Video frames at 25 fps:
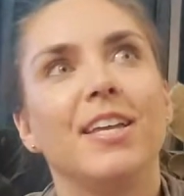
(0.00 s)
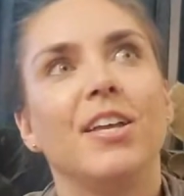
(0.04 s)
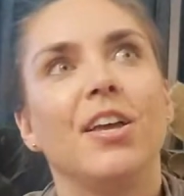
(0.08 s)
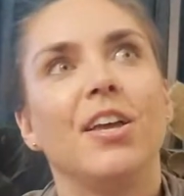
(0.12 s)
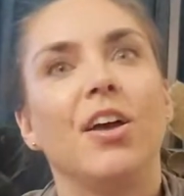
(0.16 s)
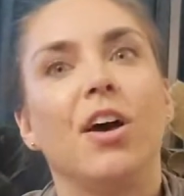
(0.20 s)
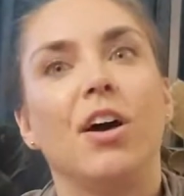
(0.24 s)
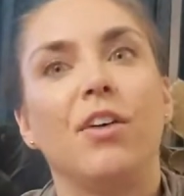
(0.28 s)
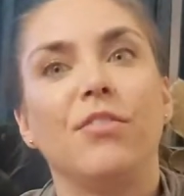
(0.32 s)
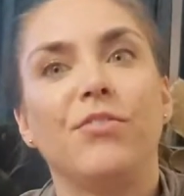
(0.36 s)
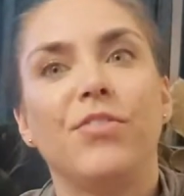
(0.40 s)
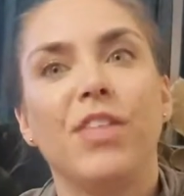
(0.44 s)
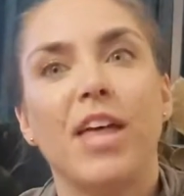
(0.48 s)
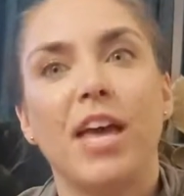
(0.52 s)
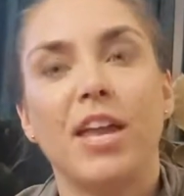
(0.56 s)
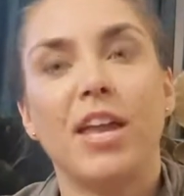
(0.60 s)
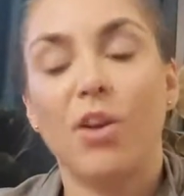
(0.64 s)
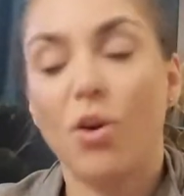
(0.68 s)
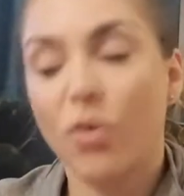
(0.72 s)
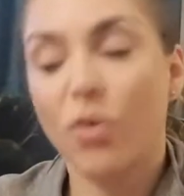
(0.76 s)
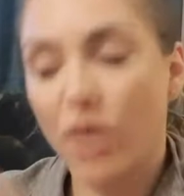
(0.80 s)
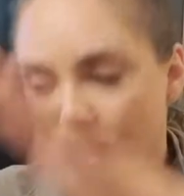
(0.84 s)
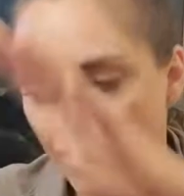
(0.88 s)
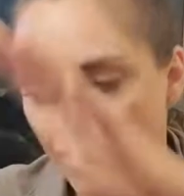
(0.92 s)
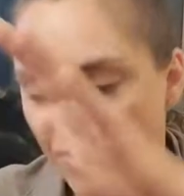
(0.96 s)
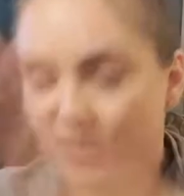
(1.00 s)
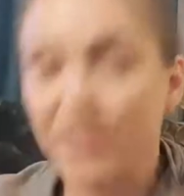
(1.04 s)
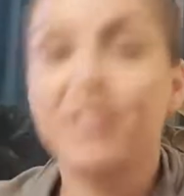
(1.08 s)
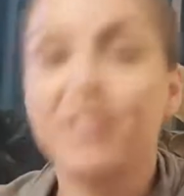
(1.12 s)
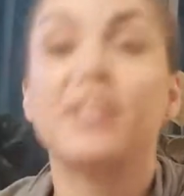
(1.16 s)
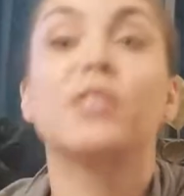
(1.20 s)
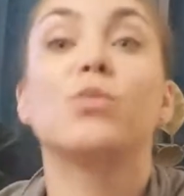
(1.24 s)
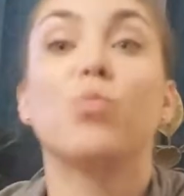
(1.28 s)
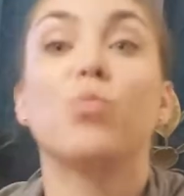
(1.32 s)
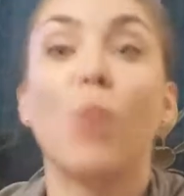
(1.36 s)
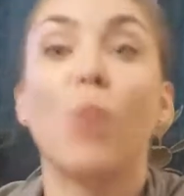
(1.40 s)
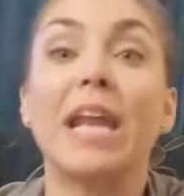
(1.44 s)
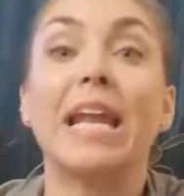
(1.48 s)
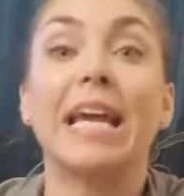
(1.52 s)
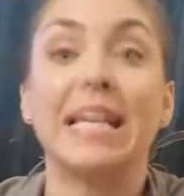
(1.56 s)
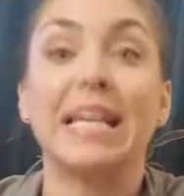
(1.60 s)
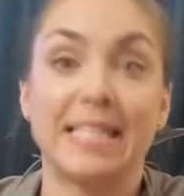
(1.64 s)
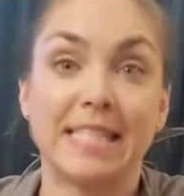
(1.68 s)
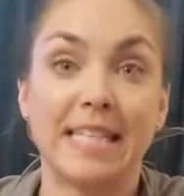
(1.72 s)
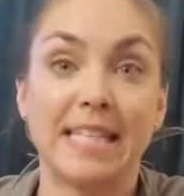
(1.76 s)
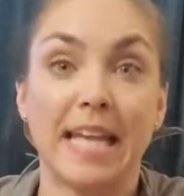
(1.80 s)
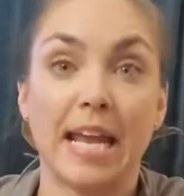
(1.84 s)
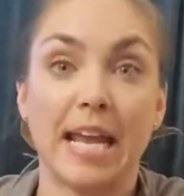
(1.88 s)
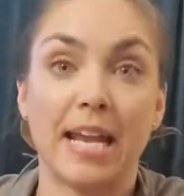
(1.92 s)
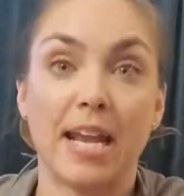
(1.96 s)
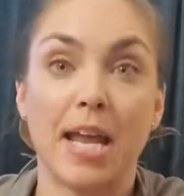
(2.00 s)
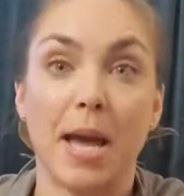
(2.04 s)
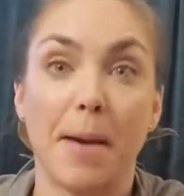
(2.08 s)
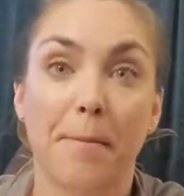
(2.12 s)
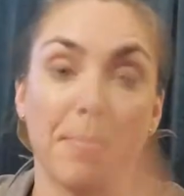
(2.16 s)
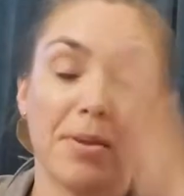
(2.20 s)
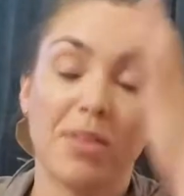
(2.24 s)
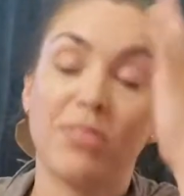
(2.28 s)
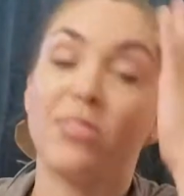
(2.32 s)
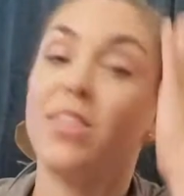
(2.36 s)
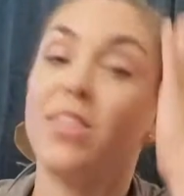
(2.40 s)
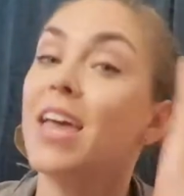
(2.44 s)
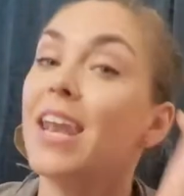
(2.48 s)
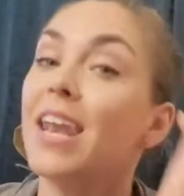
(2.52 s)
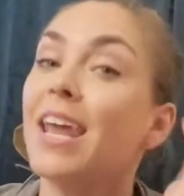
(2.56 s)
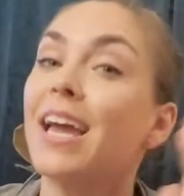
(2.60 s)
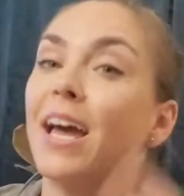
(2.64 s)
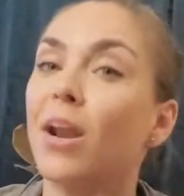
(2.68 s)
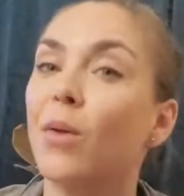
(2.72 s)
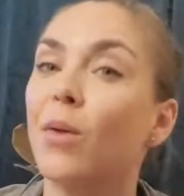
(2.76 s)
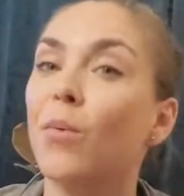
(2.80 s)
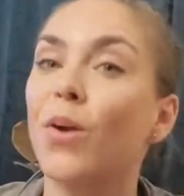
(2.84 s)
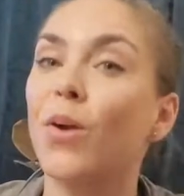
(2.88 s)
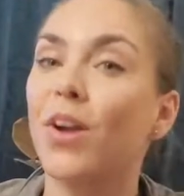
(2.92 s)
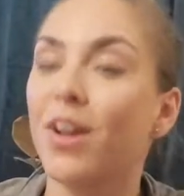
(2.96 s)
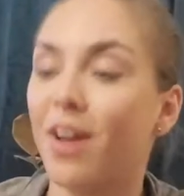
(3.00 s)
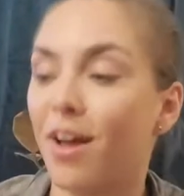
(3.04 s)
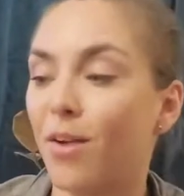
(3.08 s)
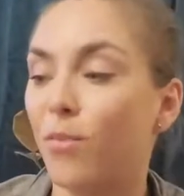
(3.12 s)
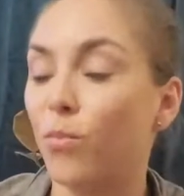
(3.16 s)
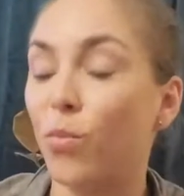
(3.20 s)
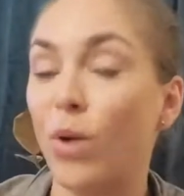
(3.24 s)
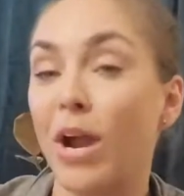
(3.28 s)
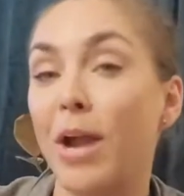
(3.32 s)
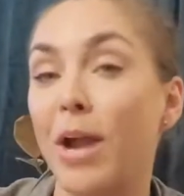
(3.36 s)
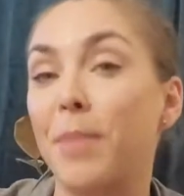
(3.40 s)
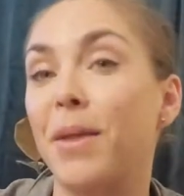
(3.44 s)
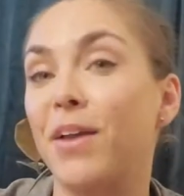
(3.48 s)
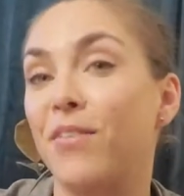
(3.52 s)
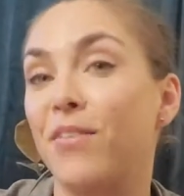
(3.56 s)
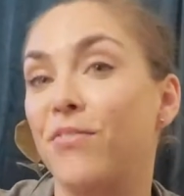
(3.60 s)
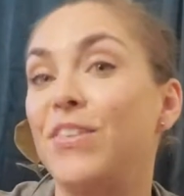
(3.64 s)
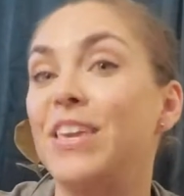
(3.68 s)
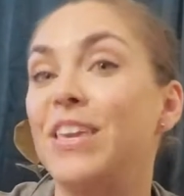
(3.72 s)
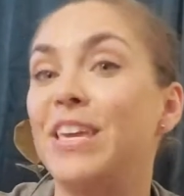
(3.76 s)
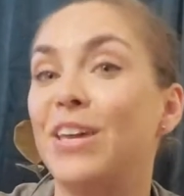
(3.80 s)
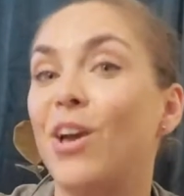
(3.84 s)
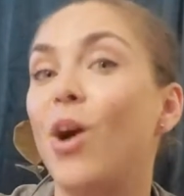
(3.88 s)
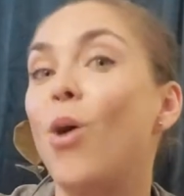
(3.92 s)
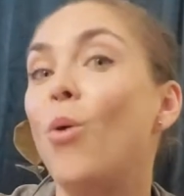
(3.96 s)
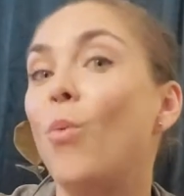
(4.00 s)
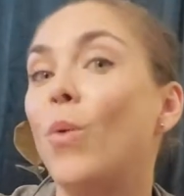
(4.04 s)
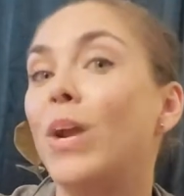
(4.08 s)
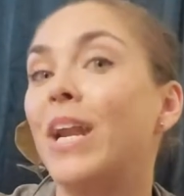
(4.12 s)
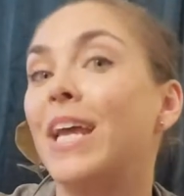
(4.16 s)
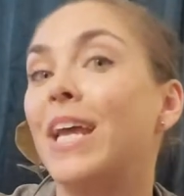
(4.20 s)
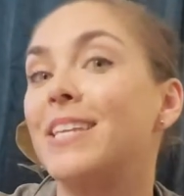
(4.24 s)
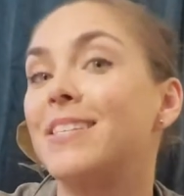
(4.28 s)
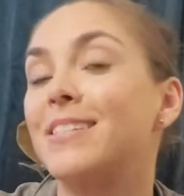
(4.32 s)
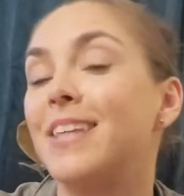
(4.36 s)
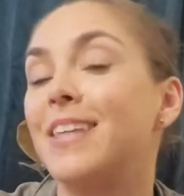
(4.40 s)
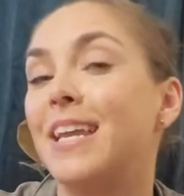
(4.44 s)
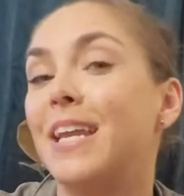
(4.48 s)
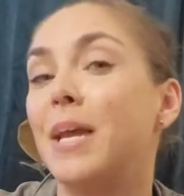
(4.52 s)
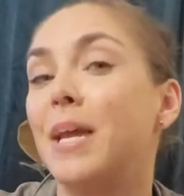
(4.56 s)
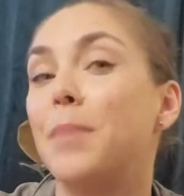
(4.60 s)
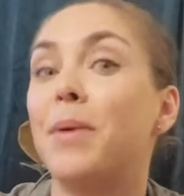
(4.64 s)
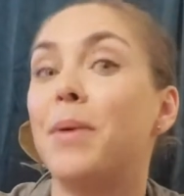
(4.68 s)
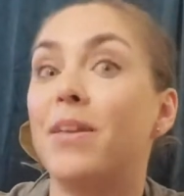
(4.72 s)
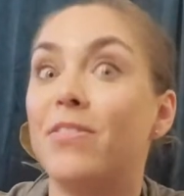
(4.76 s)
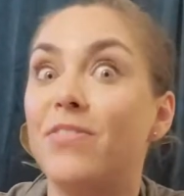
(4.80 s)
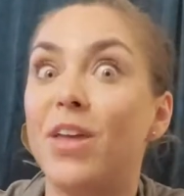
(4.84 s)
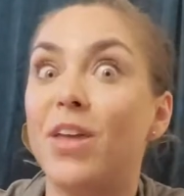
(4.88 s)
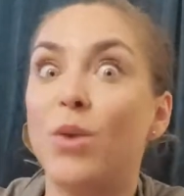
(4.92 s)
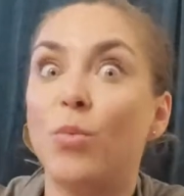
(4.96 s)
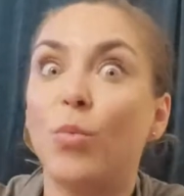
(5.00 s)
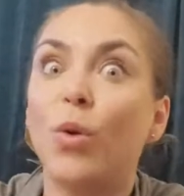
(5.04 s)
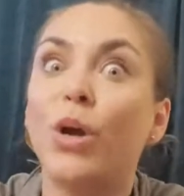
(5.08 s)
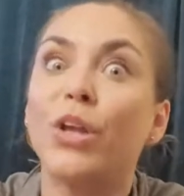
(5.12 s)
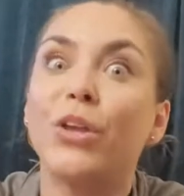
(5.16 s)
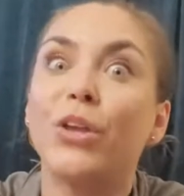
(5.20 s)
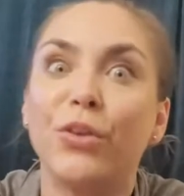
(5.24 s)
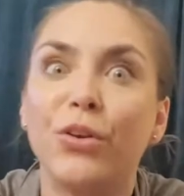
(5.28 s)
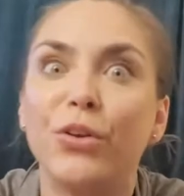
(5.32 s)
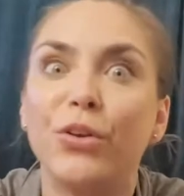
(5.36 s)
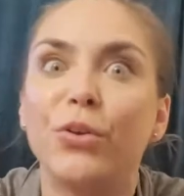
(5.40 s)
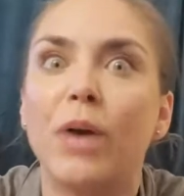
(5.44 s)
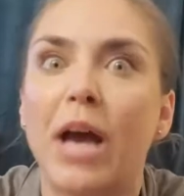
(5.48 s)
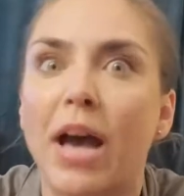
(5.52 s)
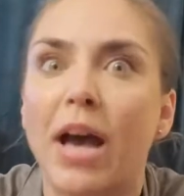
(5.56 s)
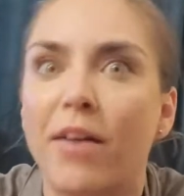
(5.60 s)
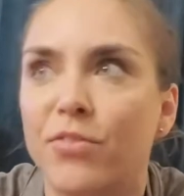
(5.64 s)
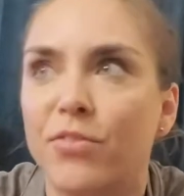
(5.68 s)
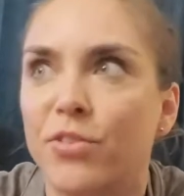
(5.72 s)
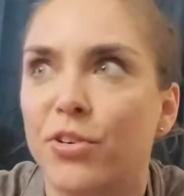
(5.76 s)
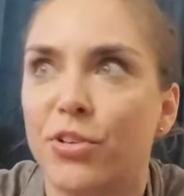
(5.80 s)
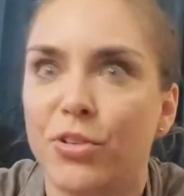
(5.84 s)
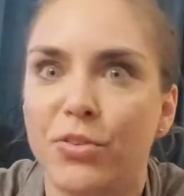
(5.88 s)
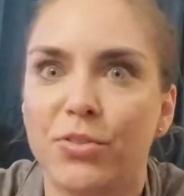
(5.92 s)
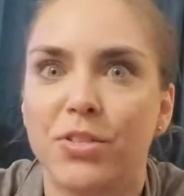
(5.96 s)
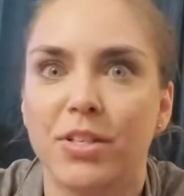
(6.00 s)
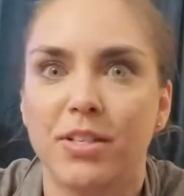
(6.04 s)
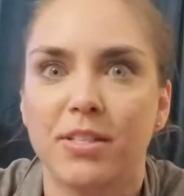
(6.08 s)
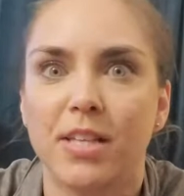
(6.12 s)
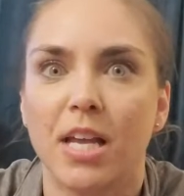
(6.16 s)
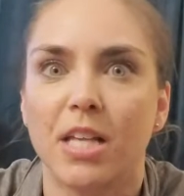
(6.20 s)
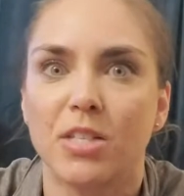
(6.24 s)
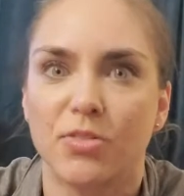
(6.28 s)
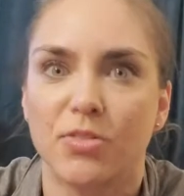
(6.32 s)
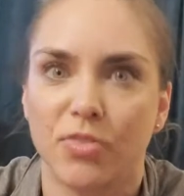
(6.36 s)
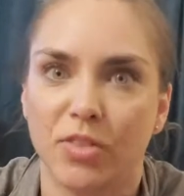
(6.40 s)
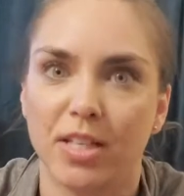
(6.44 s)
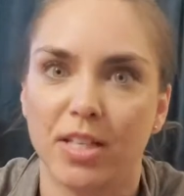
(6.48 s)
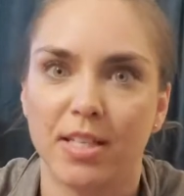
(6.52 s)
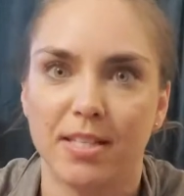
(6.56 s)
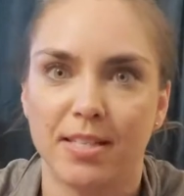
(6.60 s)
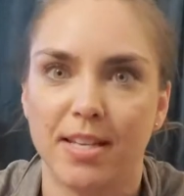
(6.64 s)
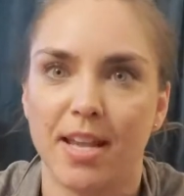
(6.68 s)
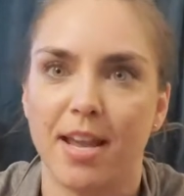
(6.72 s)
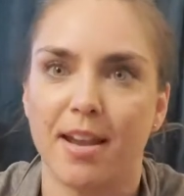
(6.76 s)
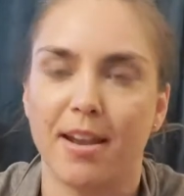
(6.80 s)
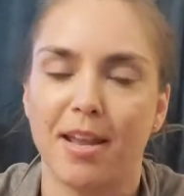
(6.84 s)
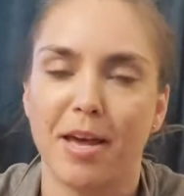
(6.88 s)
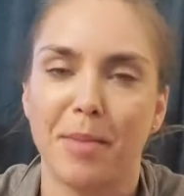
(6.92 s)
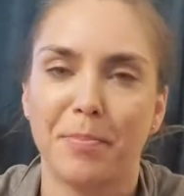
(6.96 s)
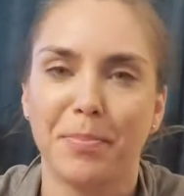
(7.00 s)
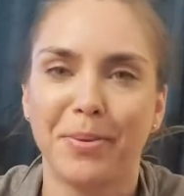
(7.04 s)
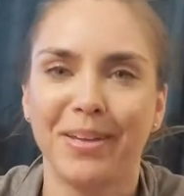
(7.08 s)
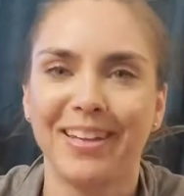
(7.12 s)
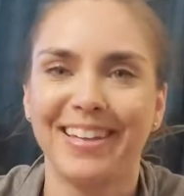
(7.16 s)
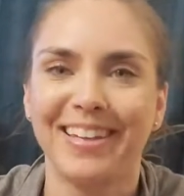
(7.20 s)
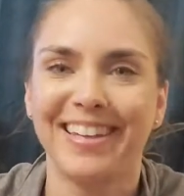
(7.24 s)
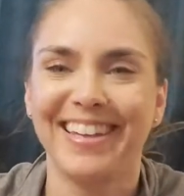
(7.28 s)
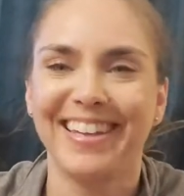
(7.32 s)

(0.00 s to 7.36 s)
of then, okay, this is when I stand up. Then I gotta work on where my feet go when I stand up, and then what you do after you successfully stand up.